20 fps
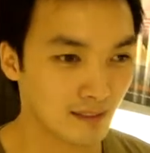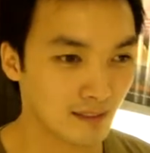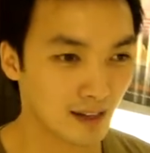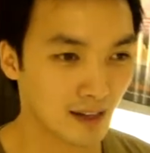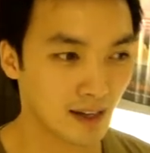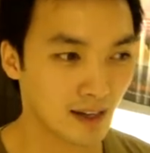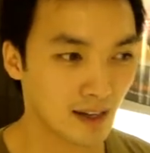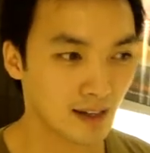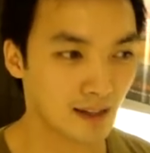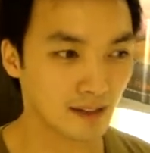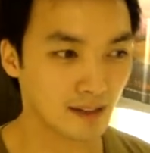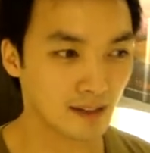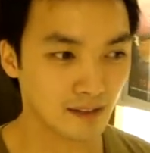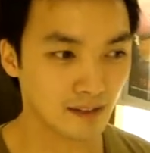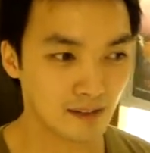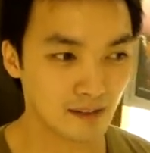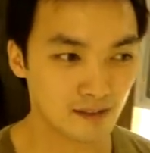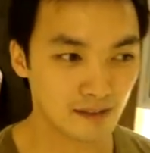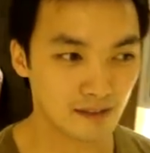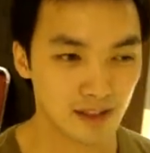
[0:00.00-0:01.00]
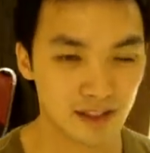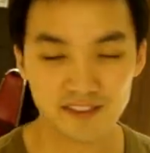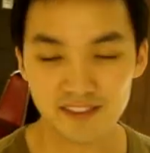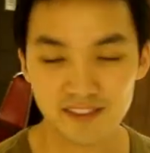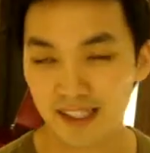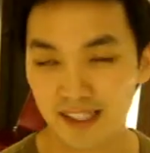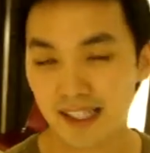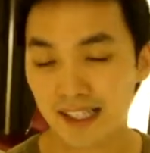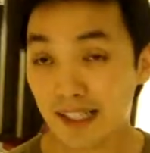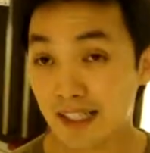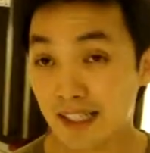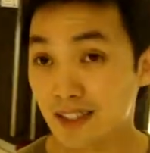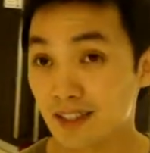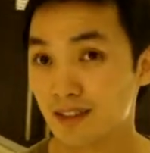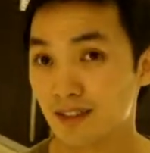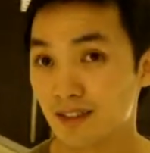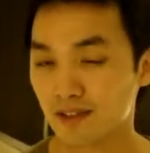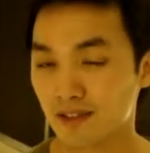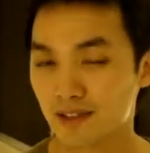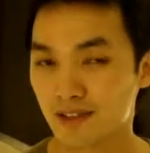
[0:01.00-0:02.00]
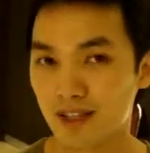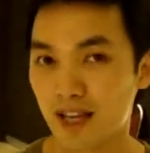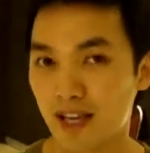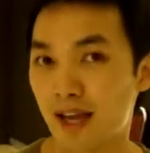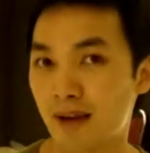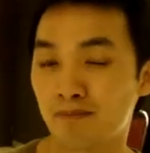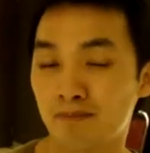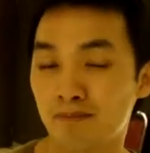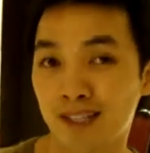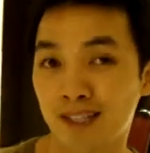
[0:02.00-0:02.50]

and David Lean or Sam